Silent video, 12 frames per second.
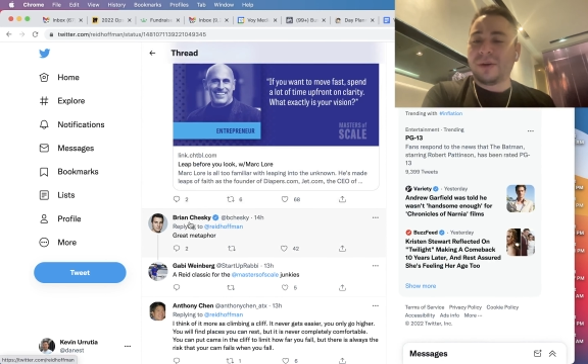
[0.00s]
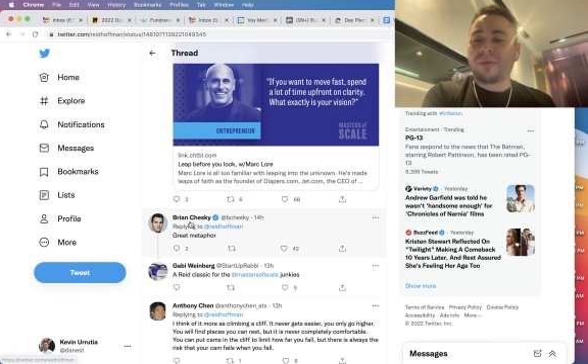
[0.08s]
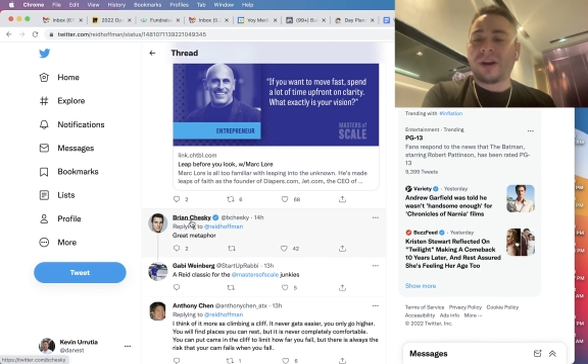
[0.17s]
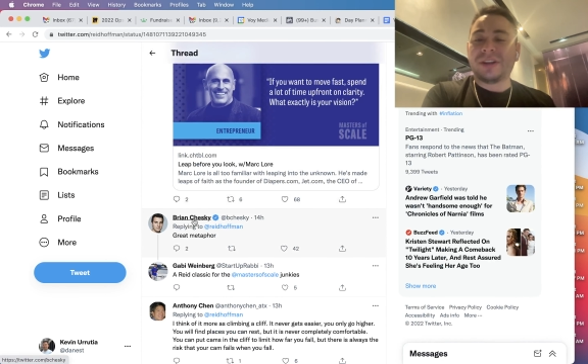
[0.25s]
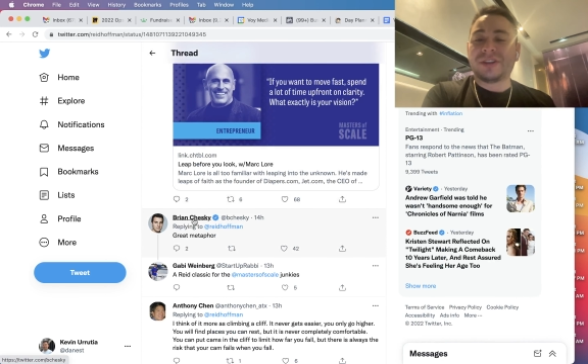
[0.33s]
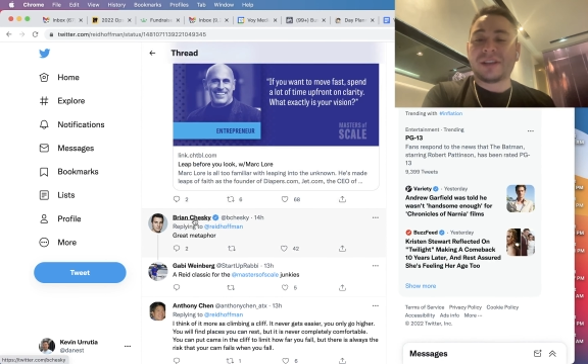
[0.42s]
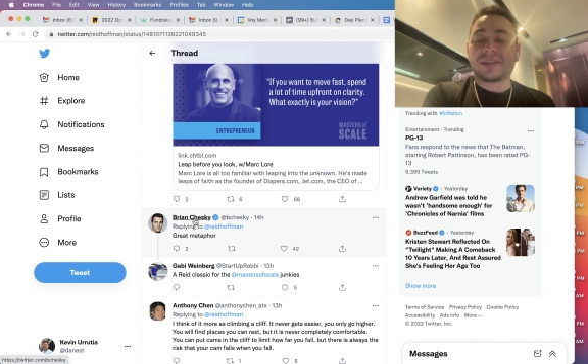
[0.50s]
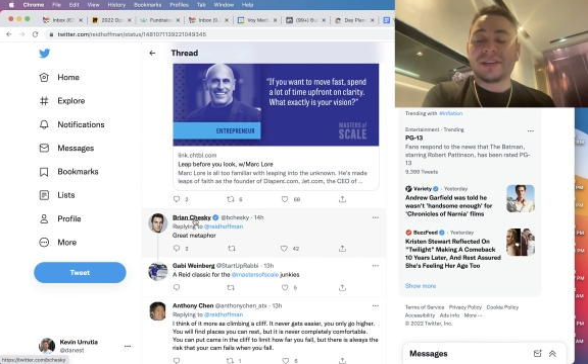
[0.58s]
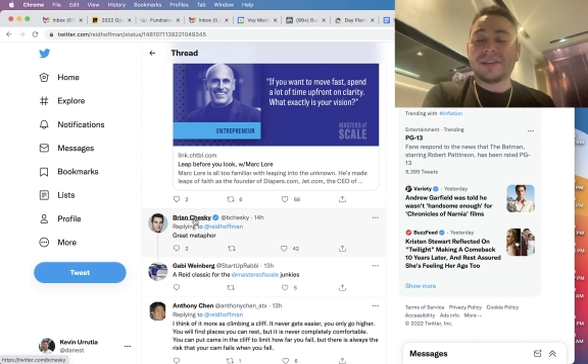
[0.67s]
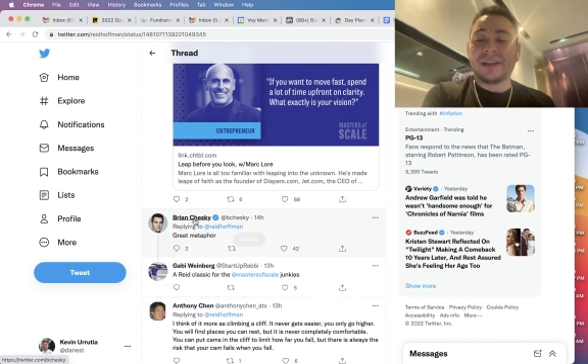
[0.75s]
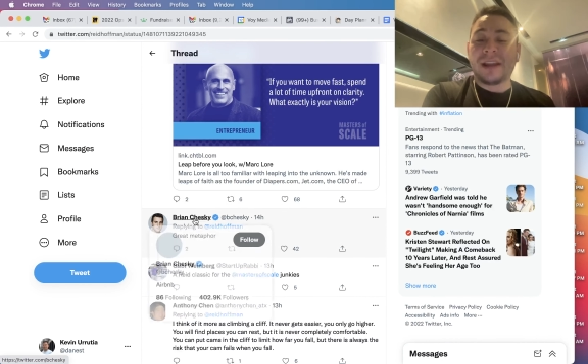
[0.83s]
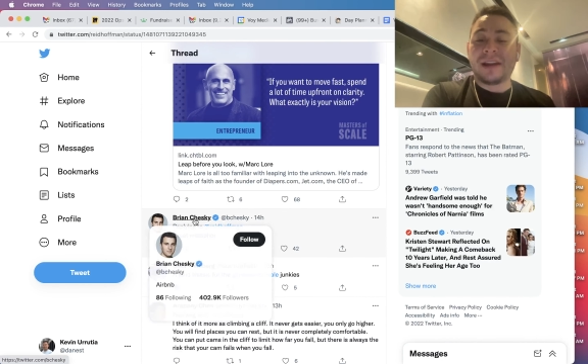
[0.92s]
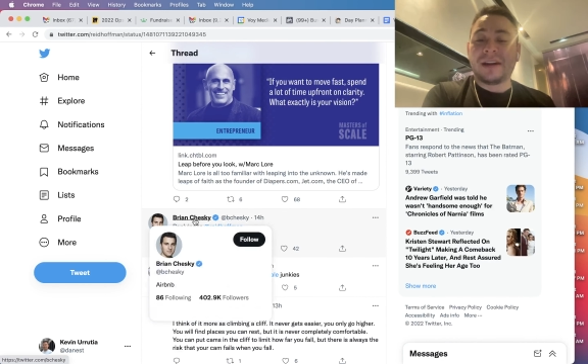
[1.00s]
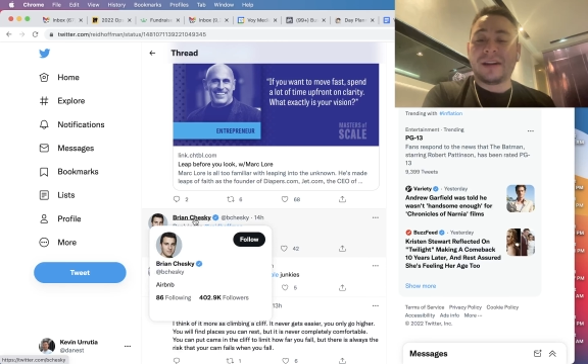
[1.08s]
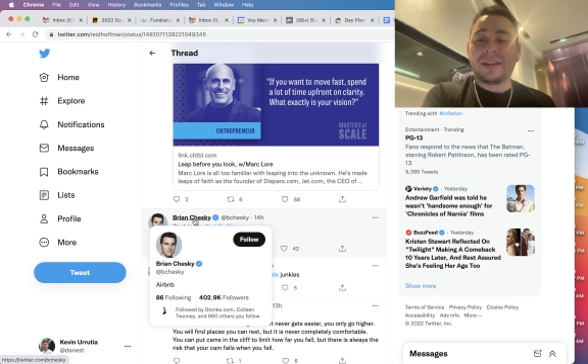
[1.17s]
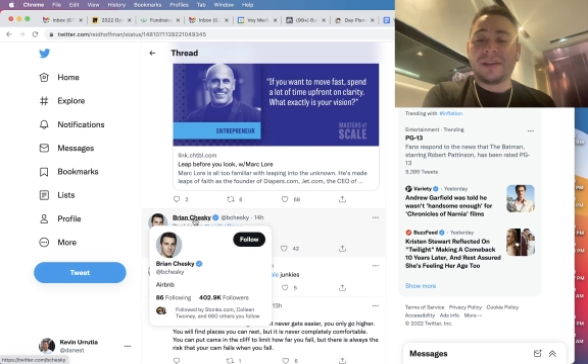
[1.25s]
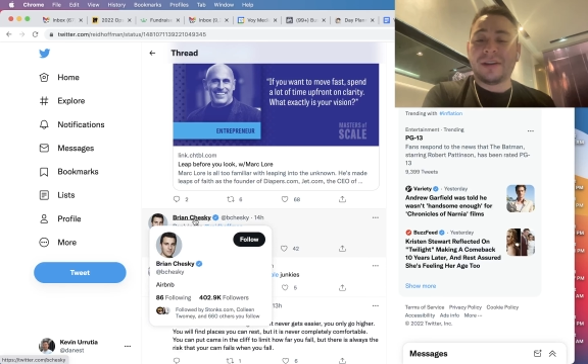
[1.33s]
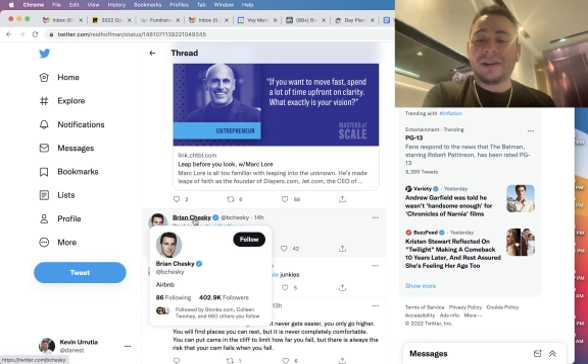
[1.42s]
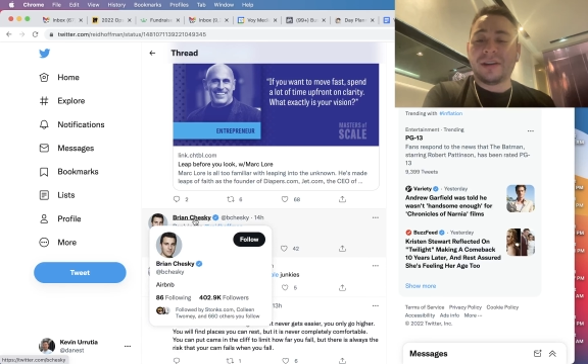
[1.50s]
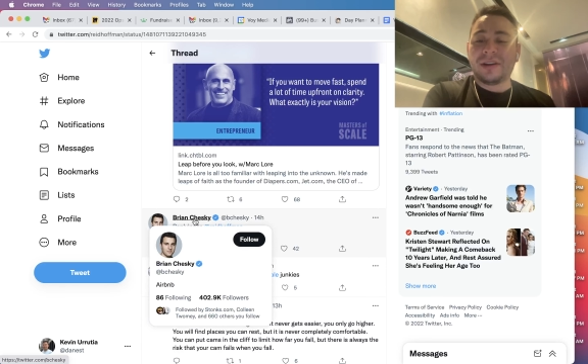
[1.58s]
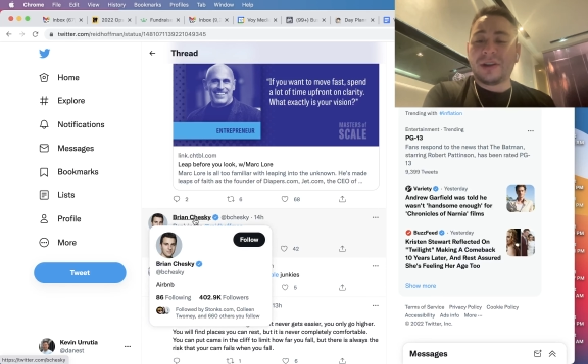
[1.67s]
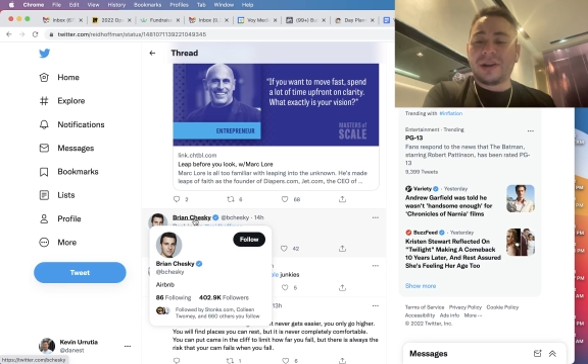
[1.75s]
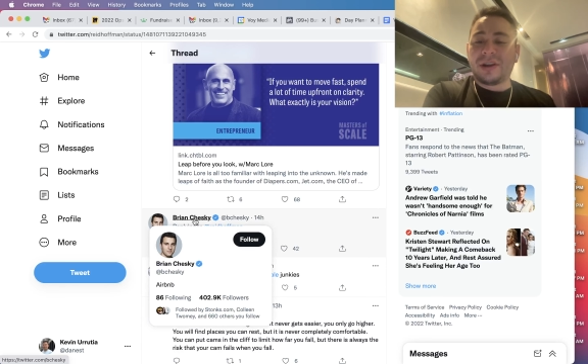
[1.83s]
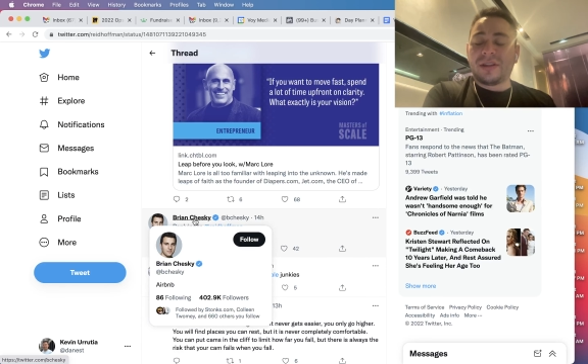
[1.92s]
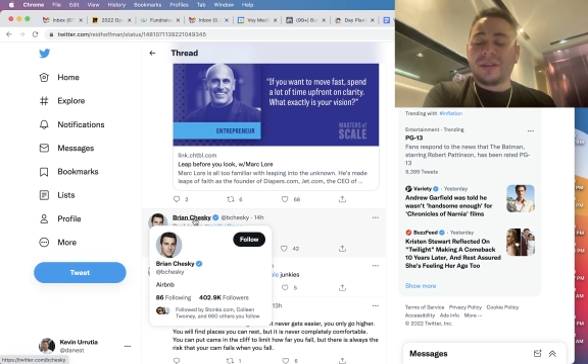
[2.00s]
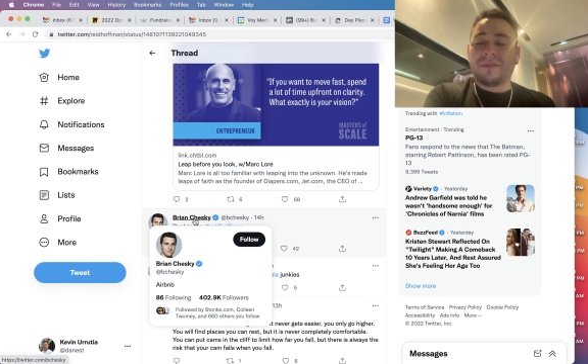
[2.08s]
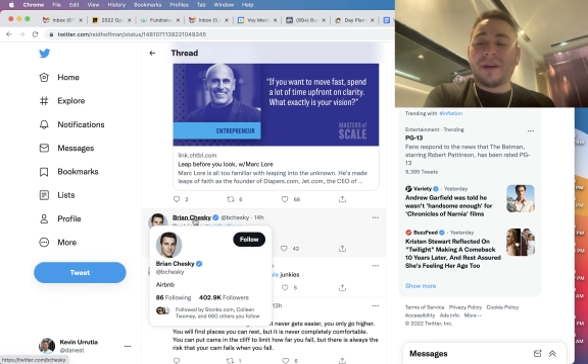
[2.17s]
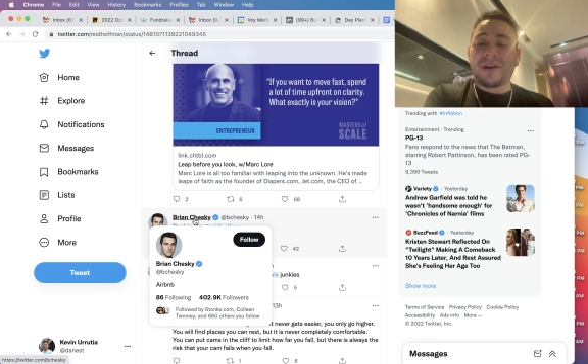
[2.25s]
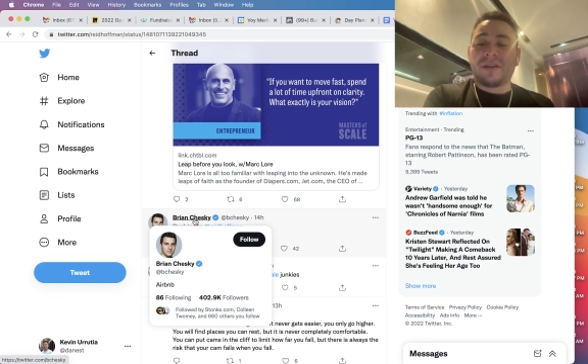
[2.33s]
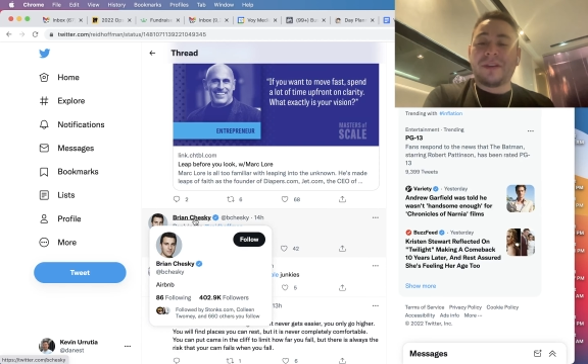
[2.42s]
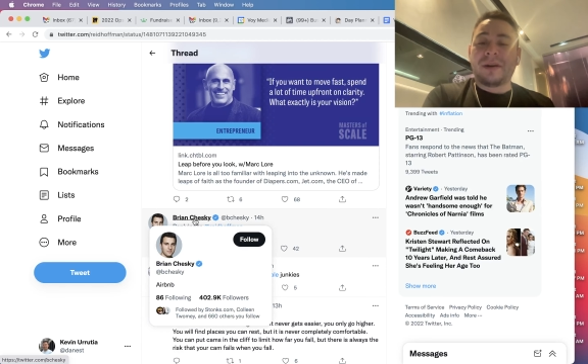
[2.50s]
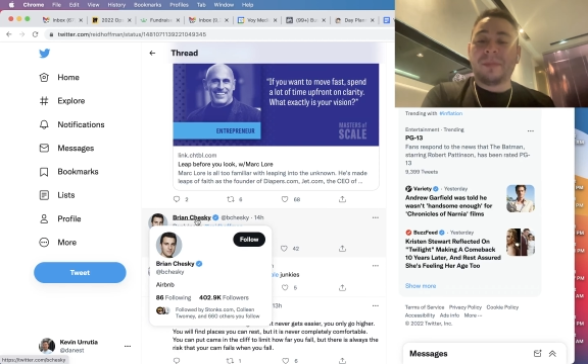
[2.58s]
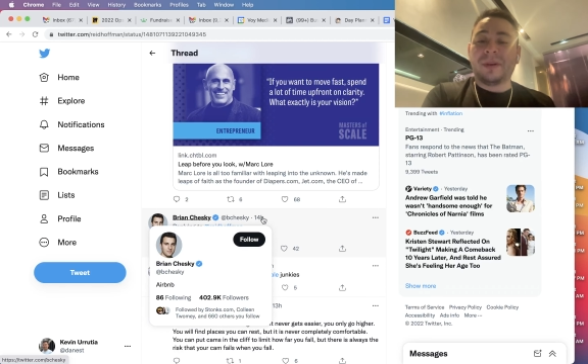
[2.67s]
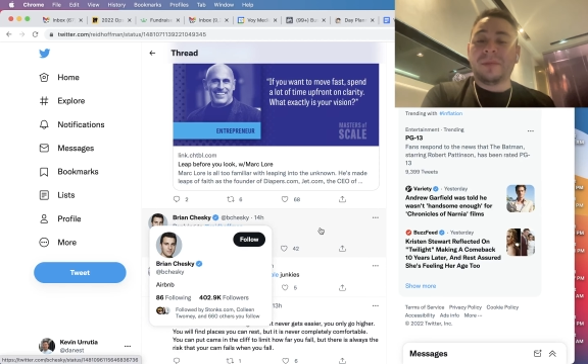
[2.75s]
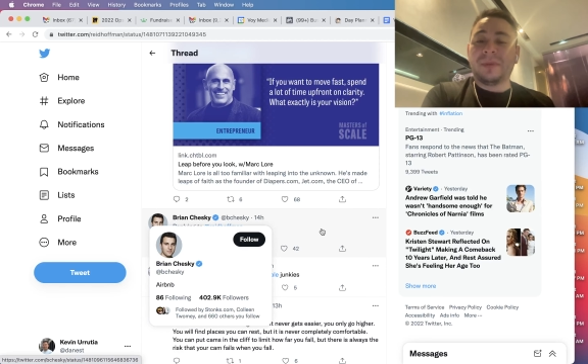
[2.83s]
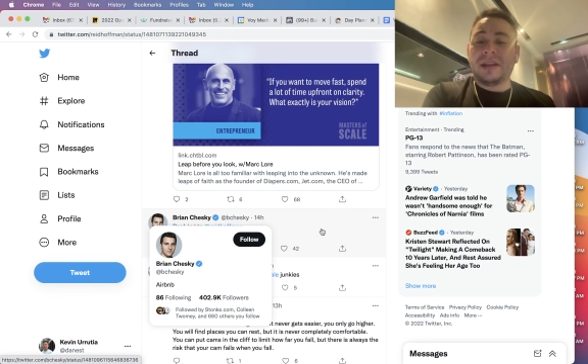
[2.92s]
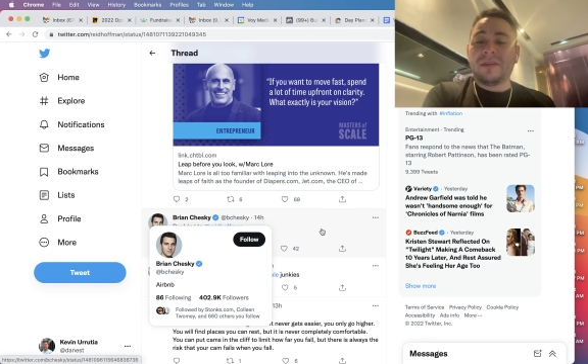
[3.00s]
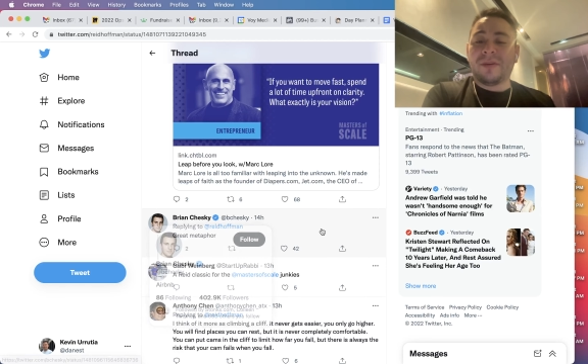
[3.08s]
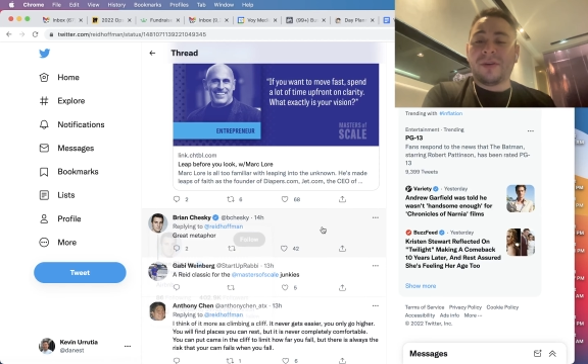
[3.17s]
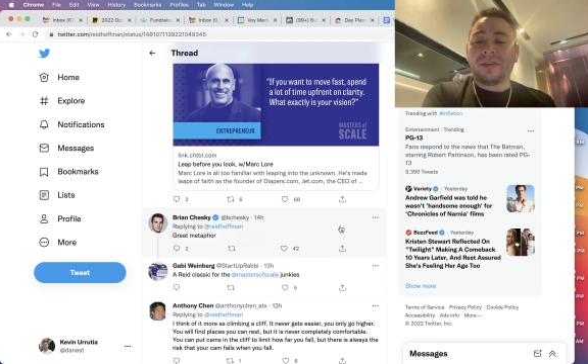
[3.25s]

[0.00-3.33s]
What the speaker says: Brian Chesky's the founder of Airbnb or